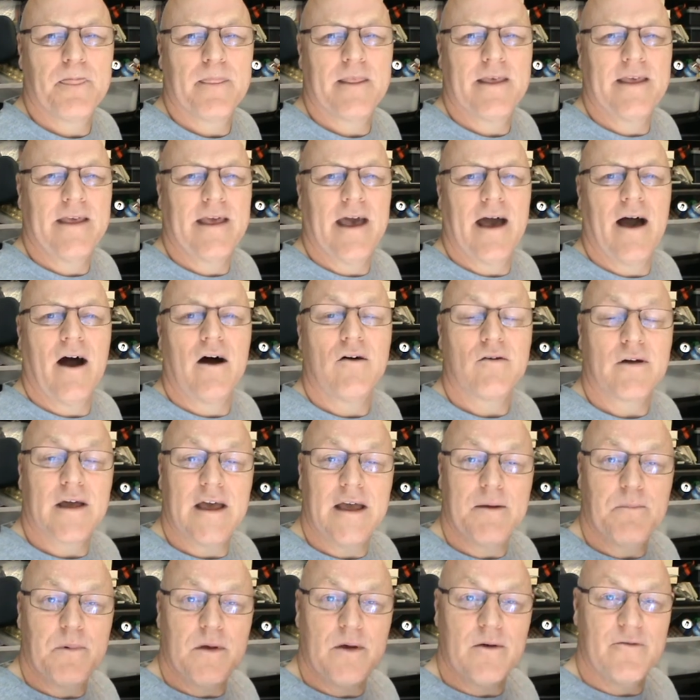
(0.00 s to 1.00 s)
yeah, I'll
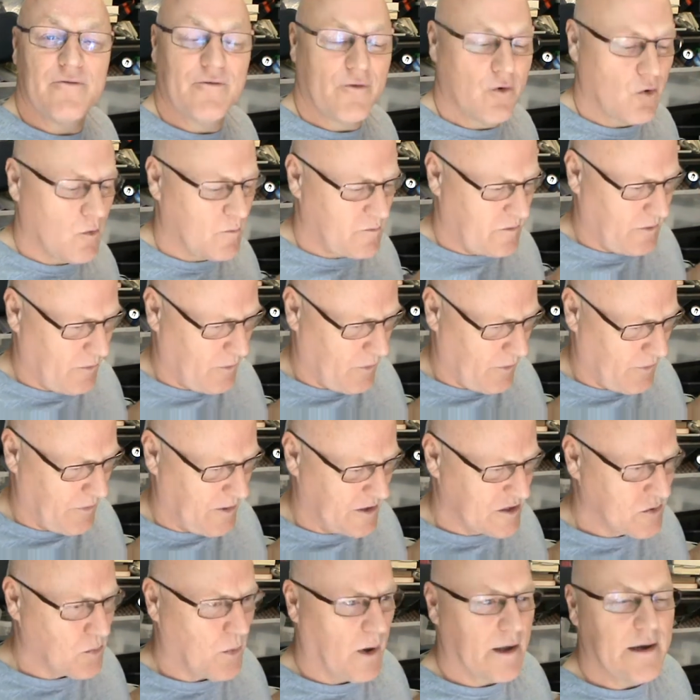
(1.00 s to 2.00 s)
keep you informed on
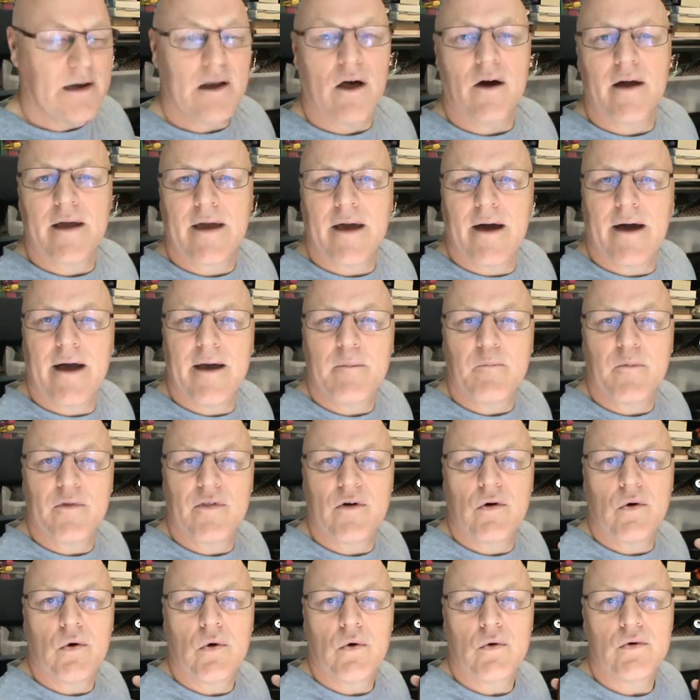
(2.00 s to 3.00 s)
this one, like I am with the
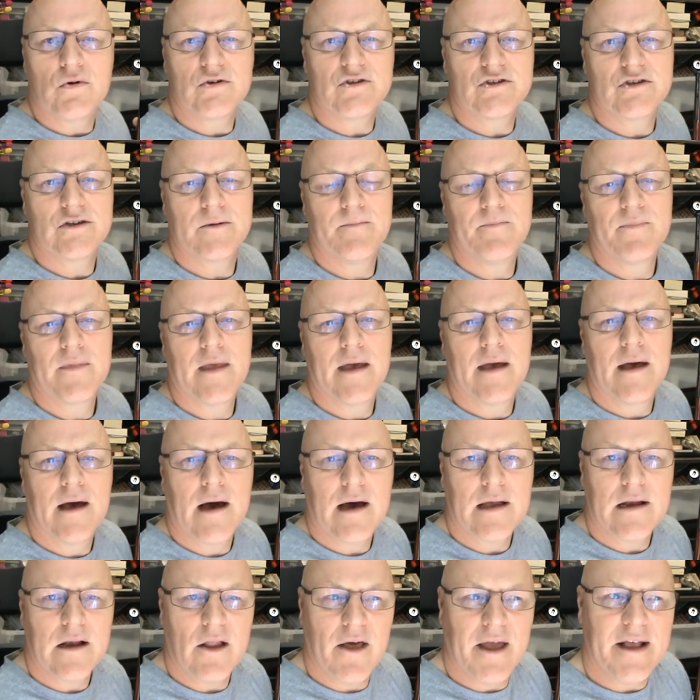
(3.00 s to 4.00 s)
horse.
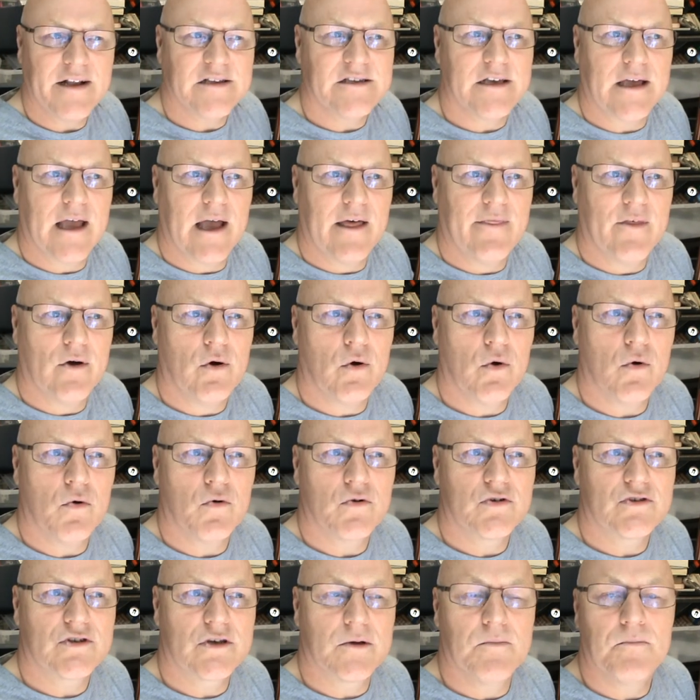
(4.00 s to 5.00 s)
I'd like to get the
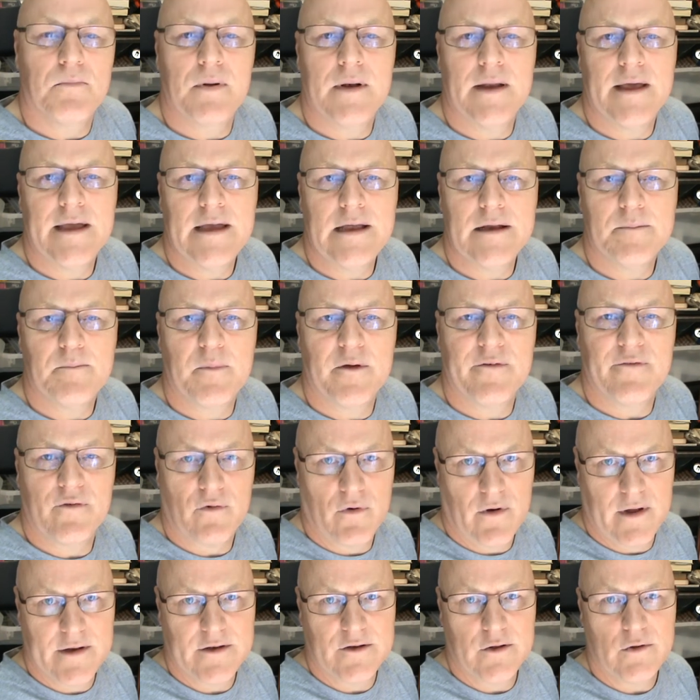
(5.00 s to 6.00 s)
horse complete
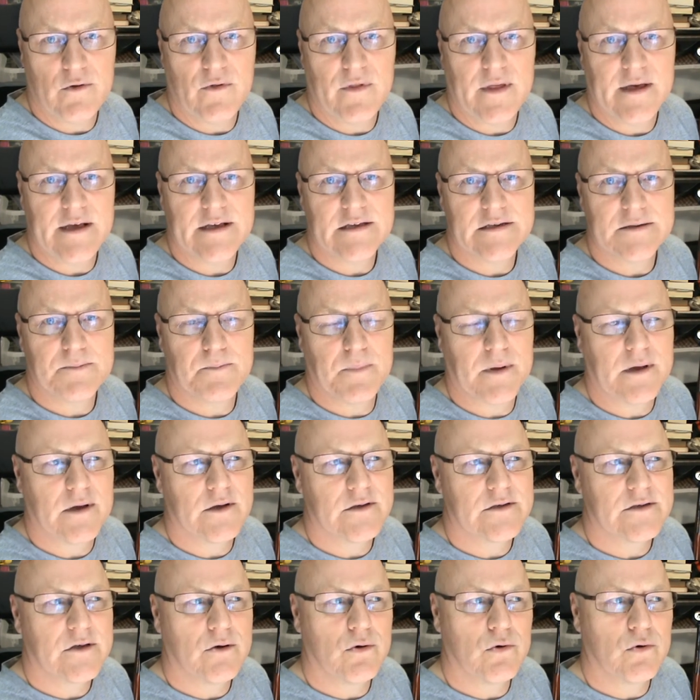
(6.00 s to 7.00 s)
before I do this,
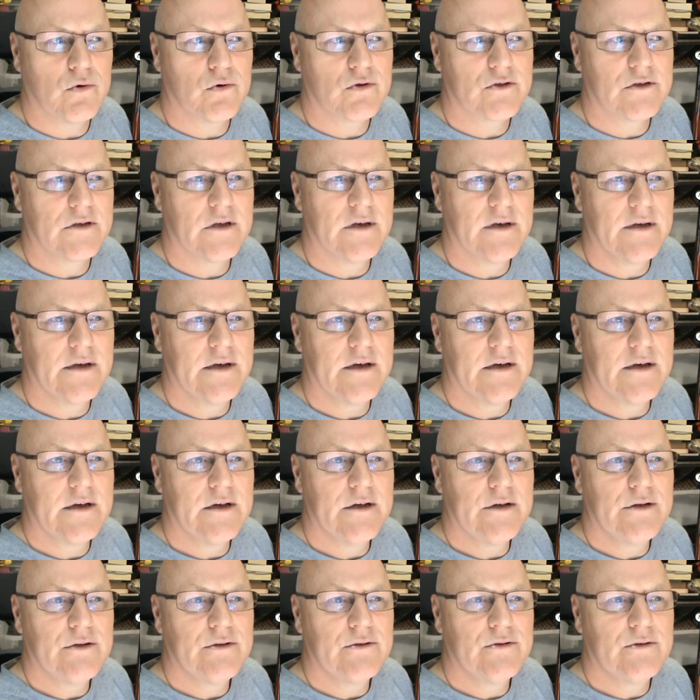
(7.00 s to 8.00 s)
because horse,
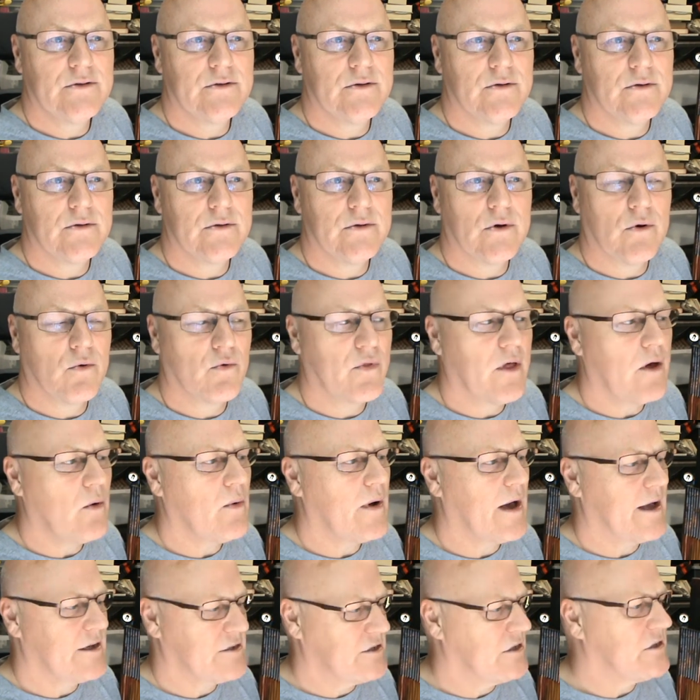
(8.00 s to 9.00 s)
although
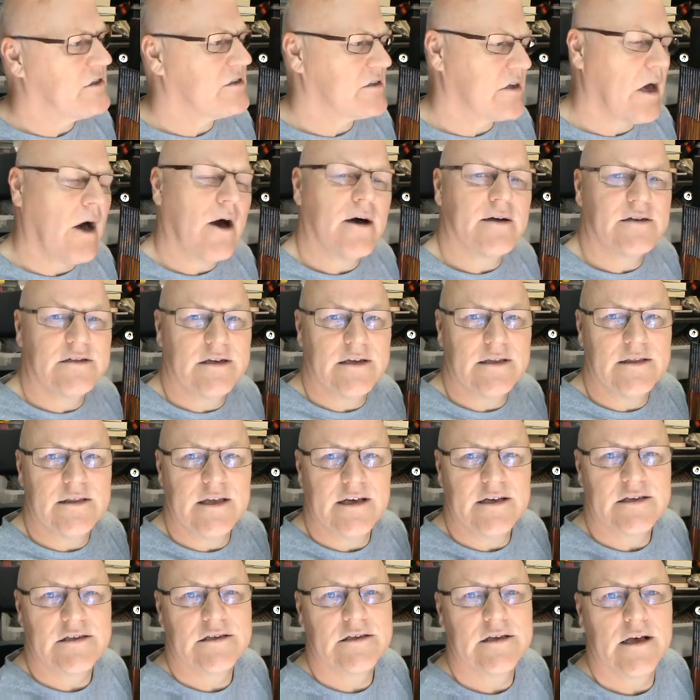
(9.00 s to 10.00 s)
I actually started
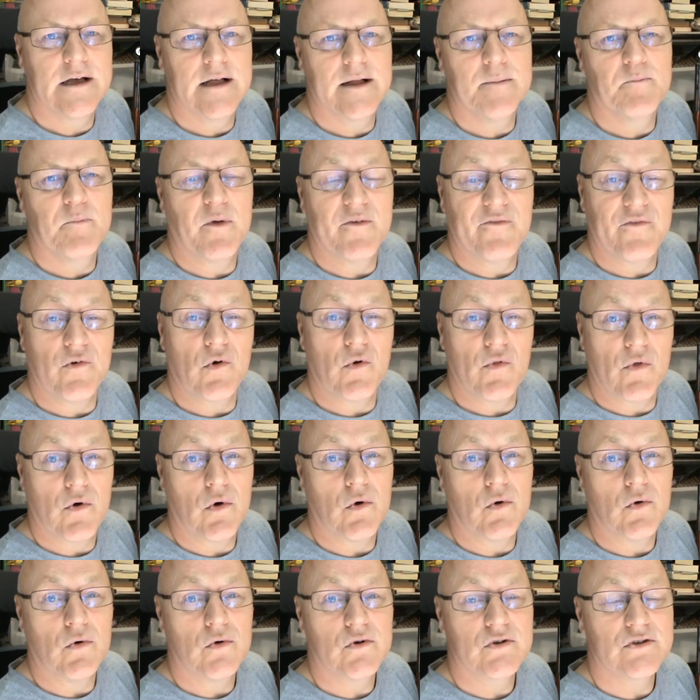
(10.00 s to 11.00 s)
this before the
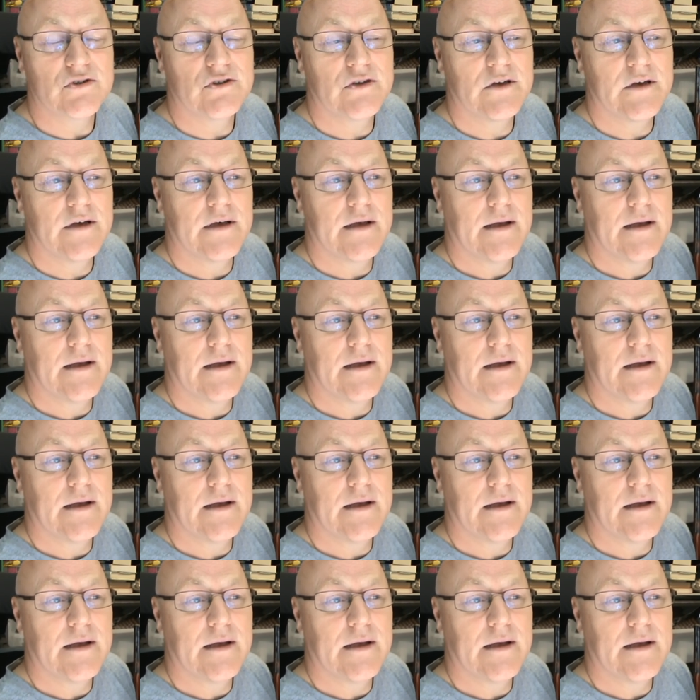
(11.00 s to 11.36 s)
horse,